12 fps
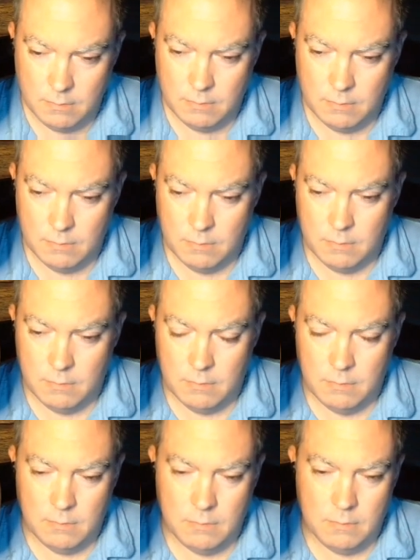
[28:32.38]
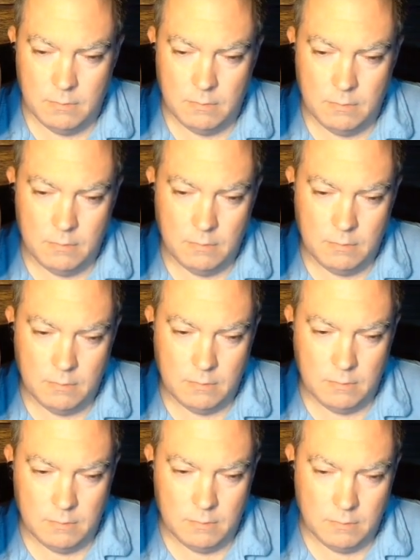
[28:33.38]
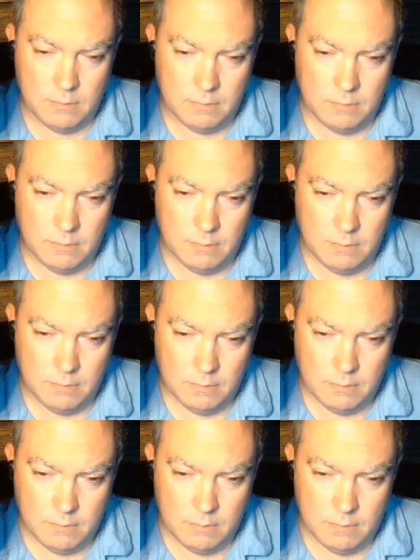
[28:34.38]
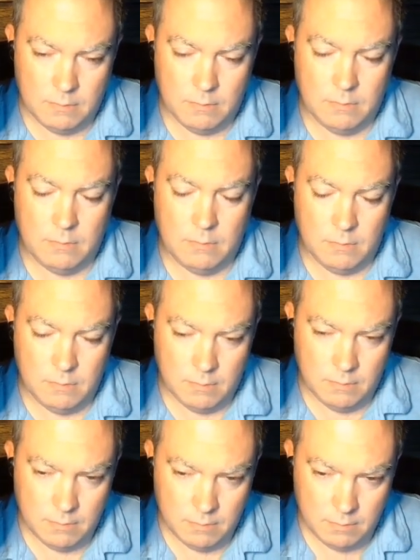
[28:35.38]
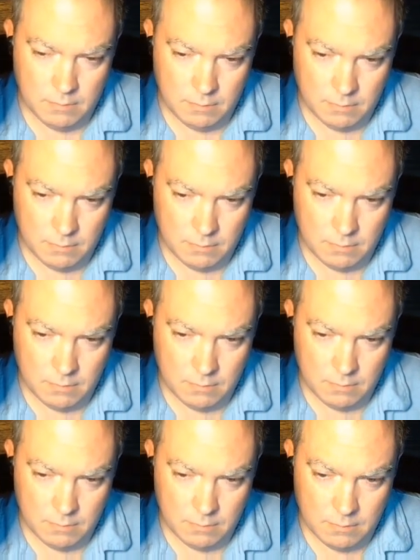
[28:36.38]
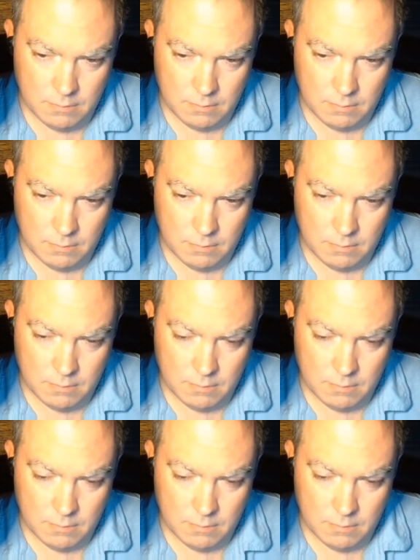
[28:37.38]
This person isn't speaking.